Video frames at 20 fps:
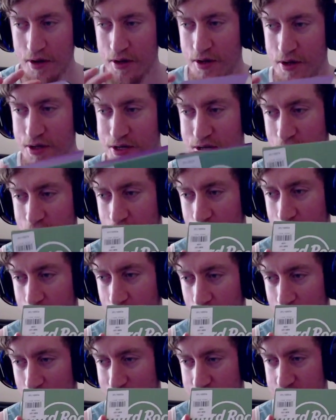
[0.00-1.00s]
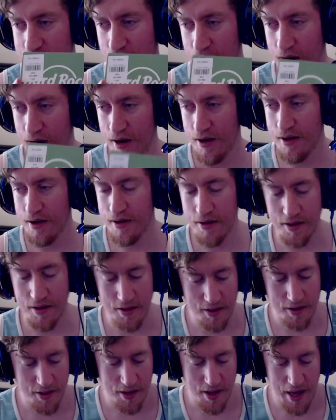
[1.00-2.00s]
so I went there,
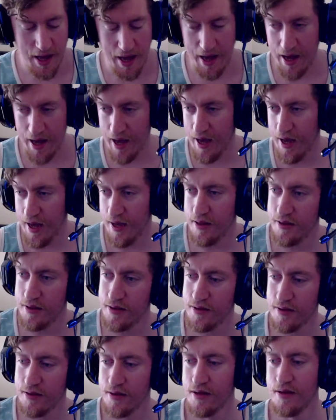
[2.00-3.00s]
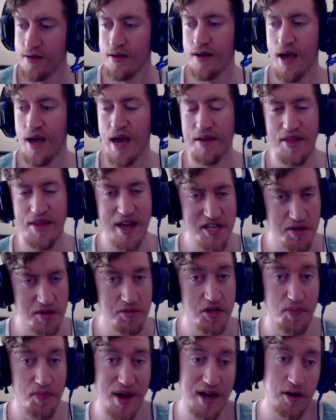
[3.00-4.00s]
uh, and they had some
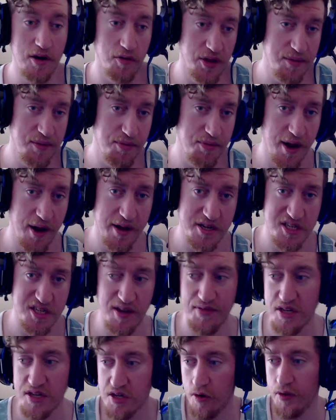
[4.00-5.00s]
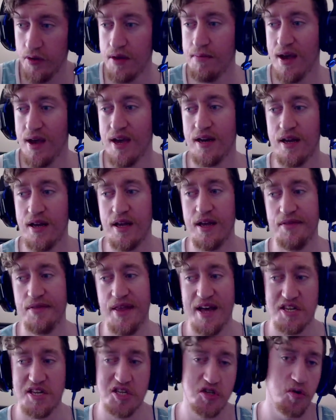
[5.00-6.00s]
Japan-only products, stuff that's only made in
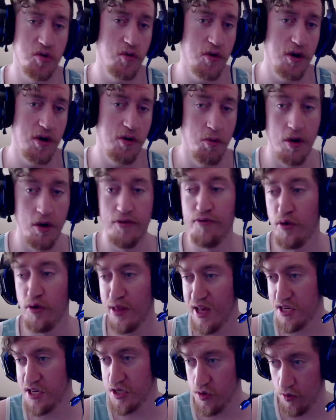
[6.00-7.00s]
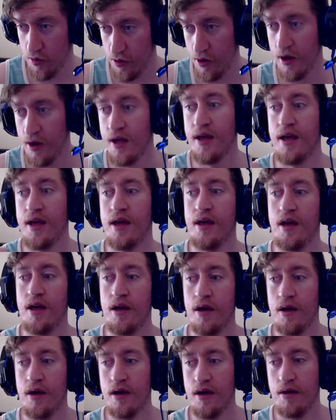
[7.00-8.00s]
that store, well, for that store,
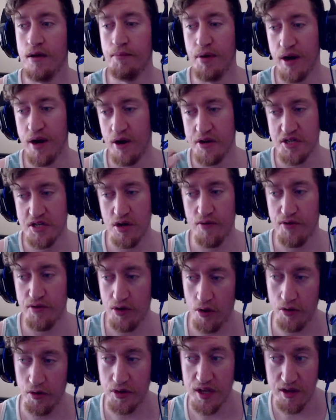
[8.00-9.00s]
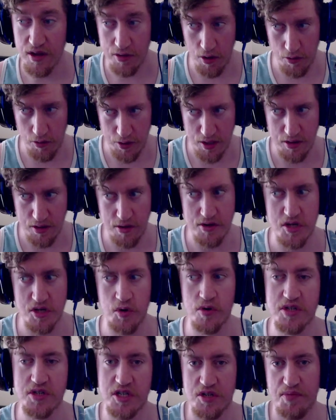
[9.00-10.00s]
but also for only only their
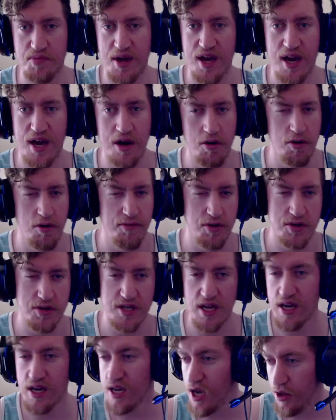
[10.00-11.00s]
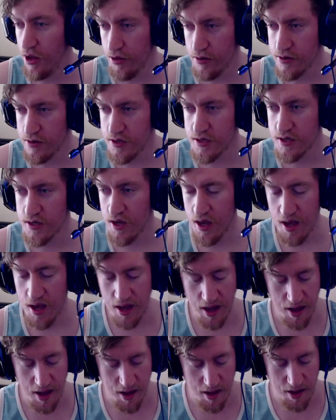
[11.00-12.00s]
stores in Japan. I don't know if there's any others
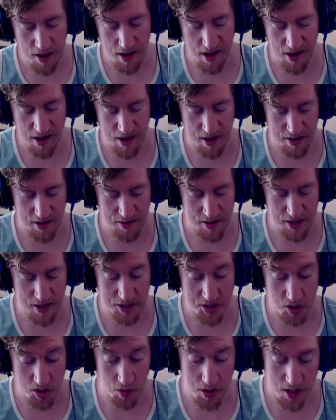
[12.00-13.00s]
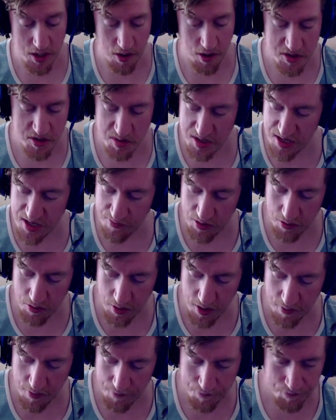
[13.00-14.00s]
uh, in Tokyo specifically,